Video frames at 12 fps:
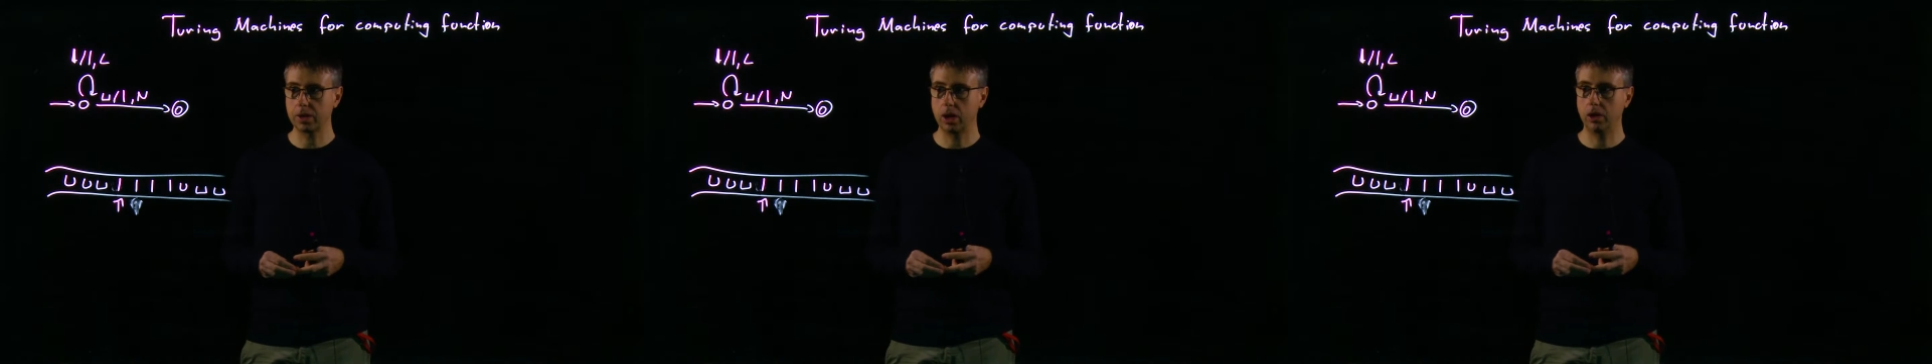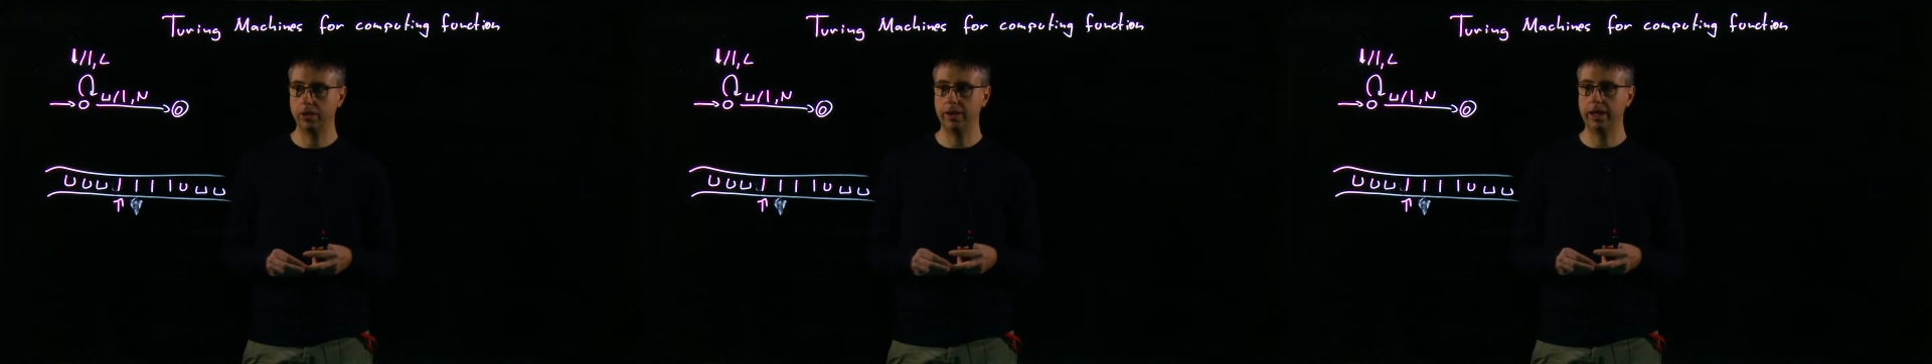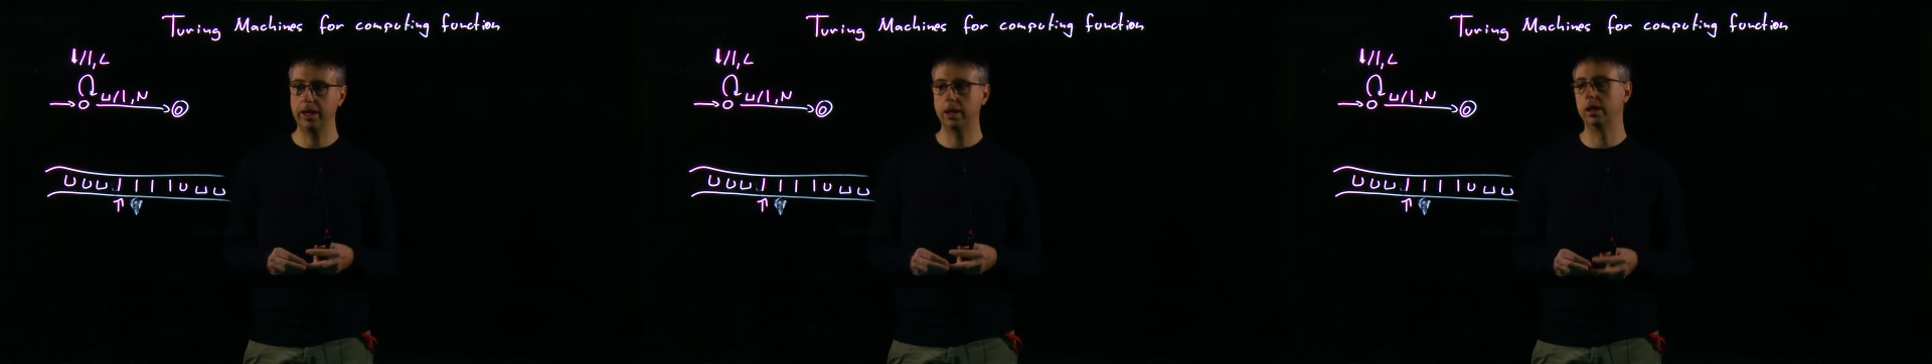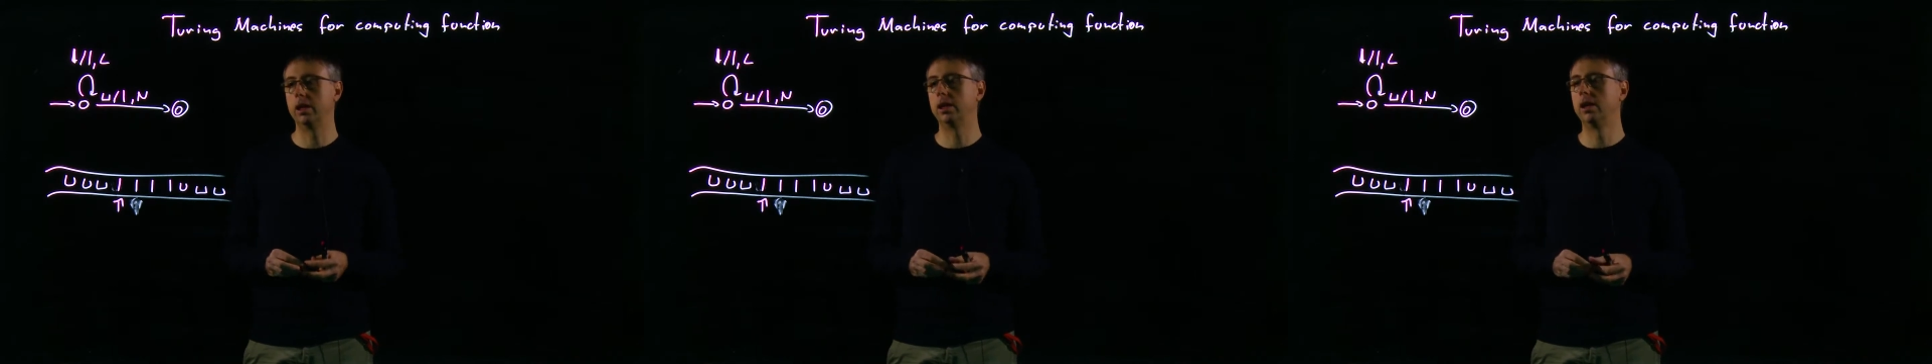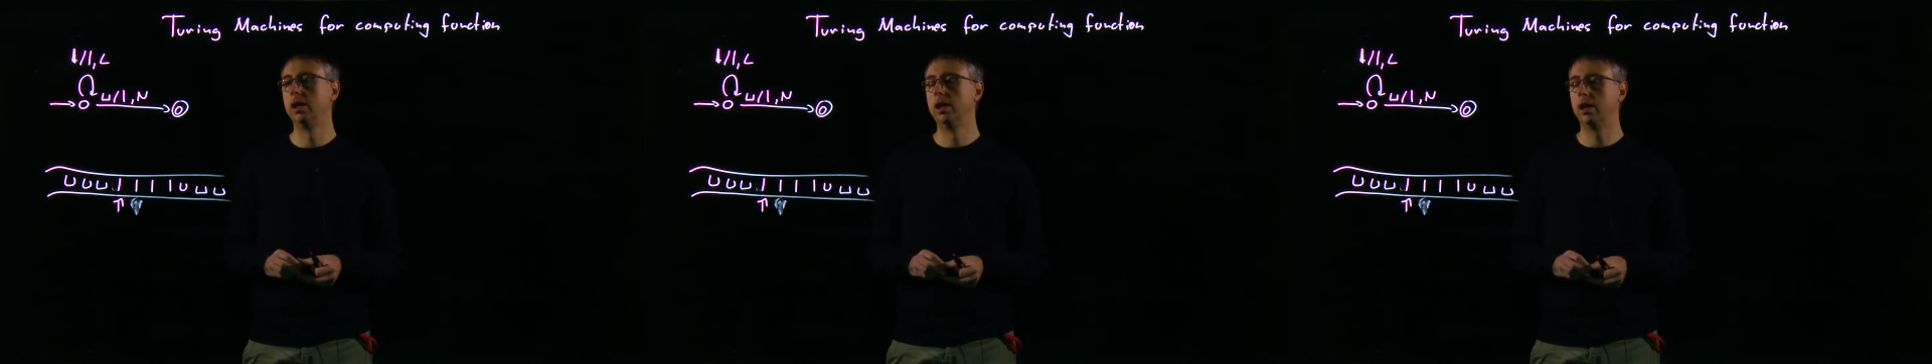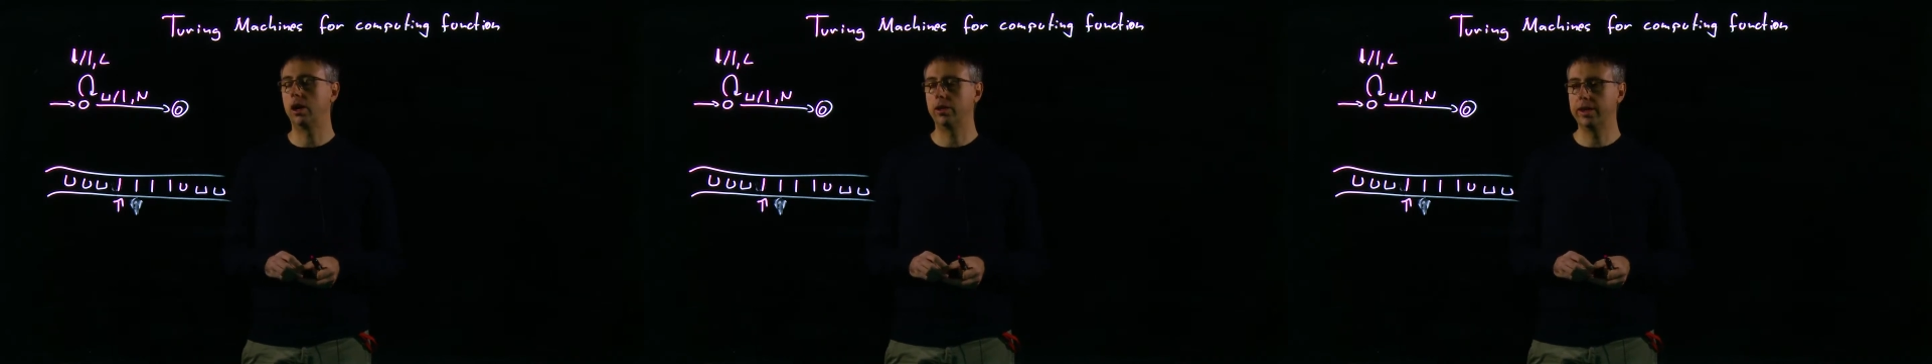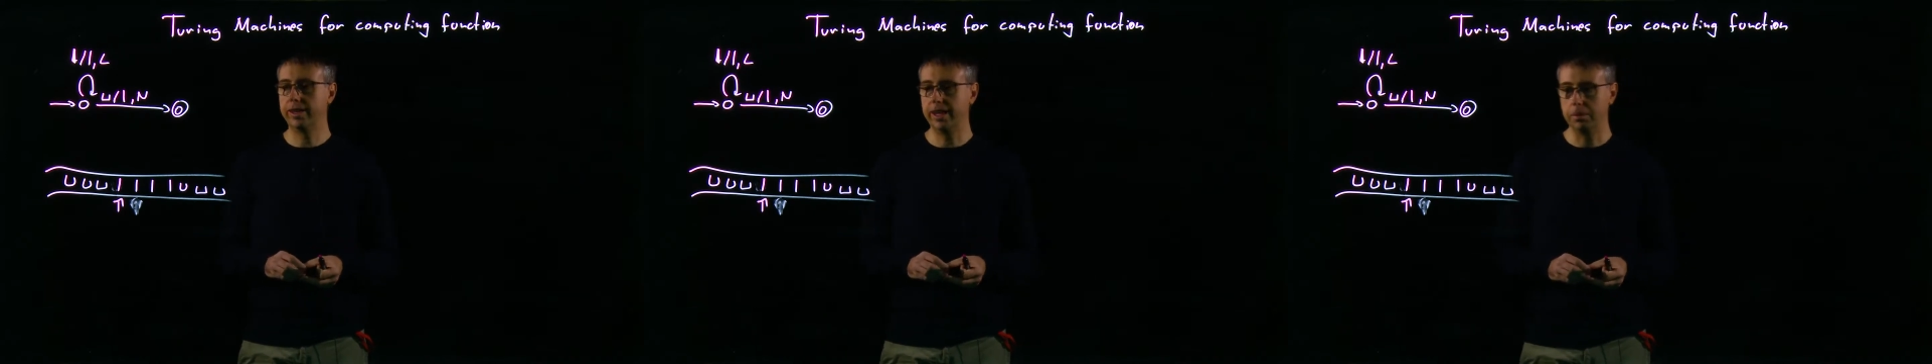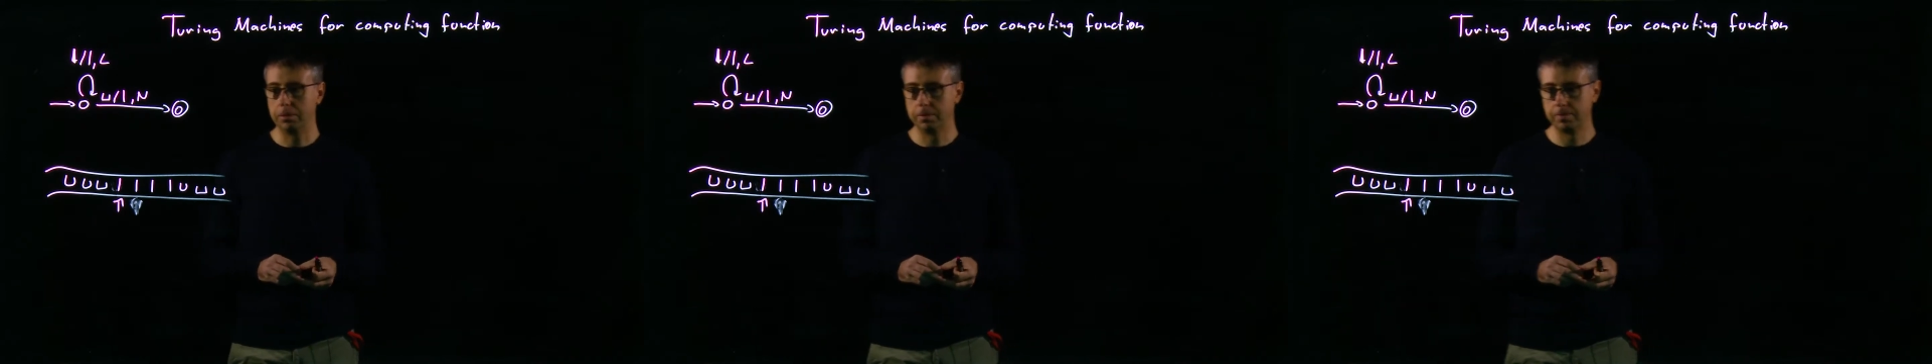on the
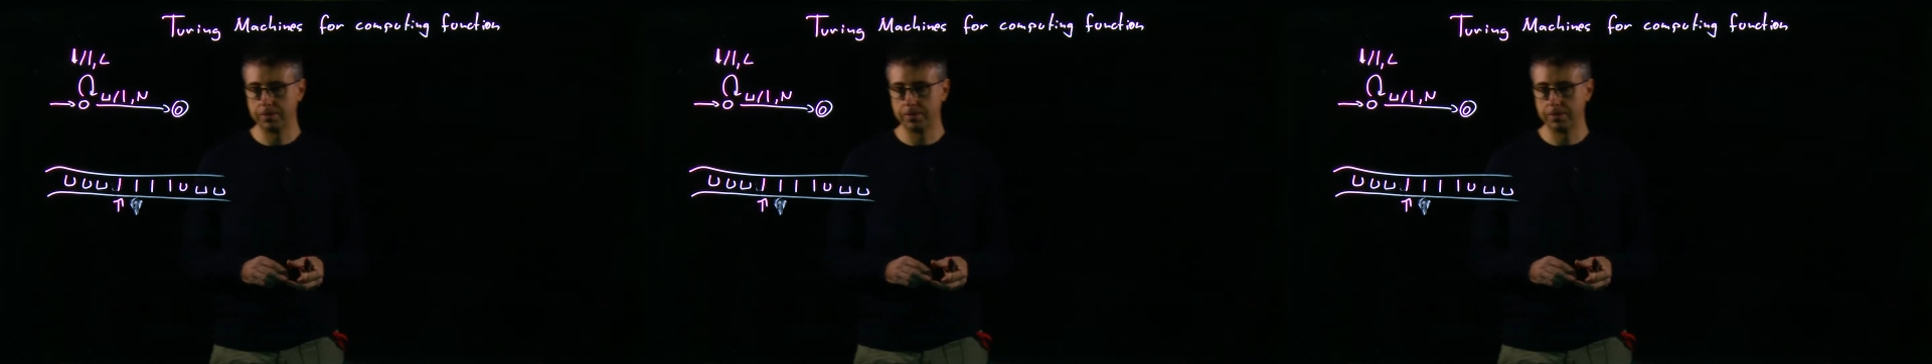tape.